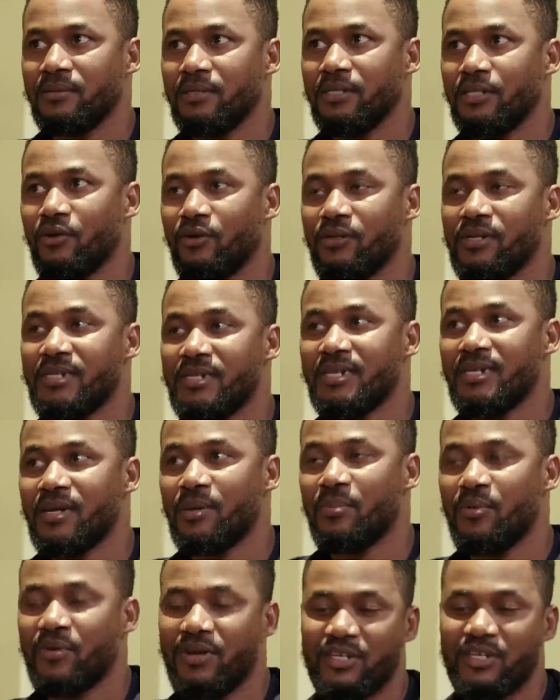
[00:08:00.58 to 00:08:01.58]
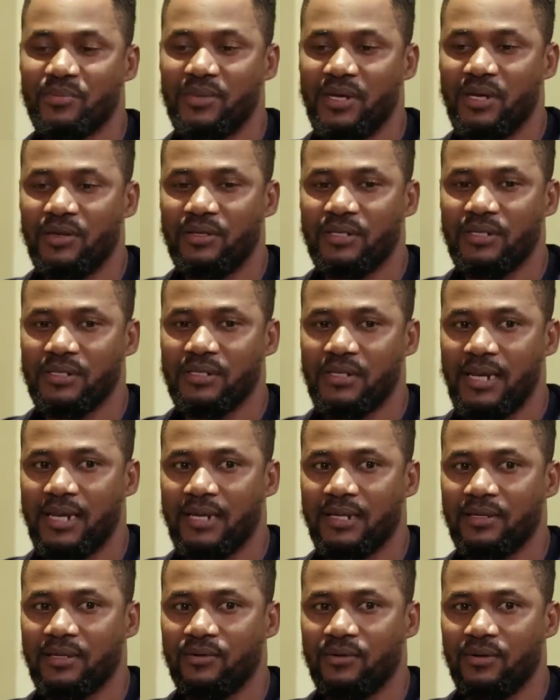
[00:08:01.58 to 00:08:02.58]
The only thing that bothers me a lot is
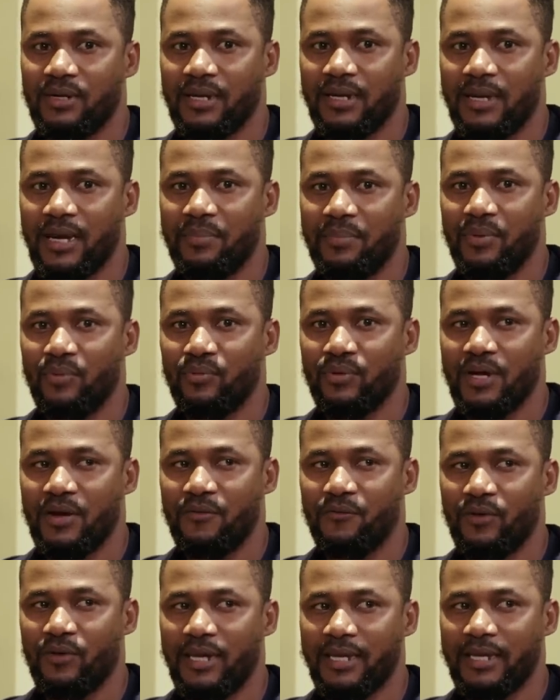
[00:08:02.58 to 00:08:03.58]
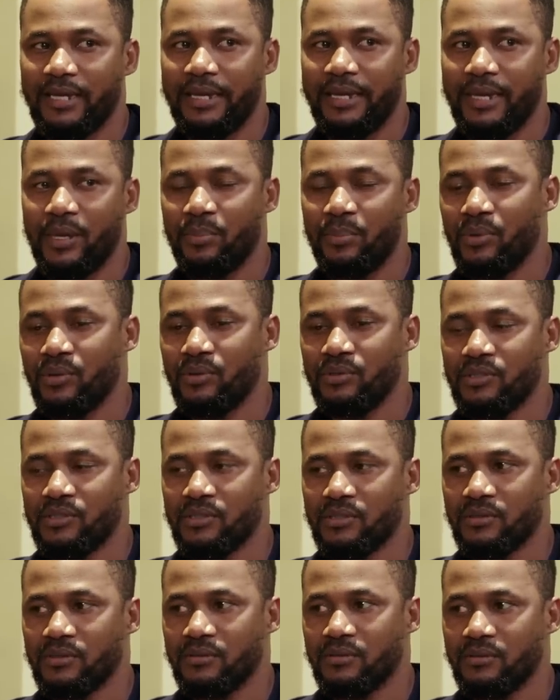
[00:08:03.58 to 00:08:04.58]
like, you know, like I've been with her for like a year
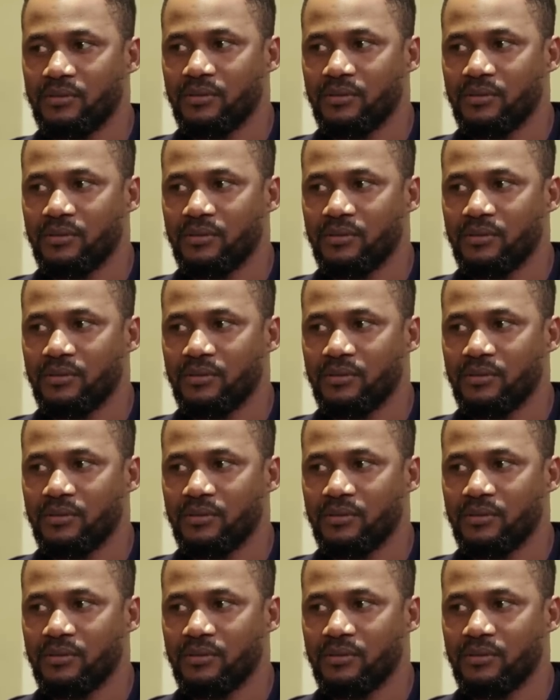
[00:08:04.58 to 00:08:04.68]
plus.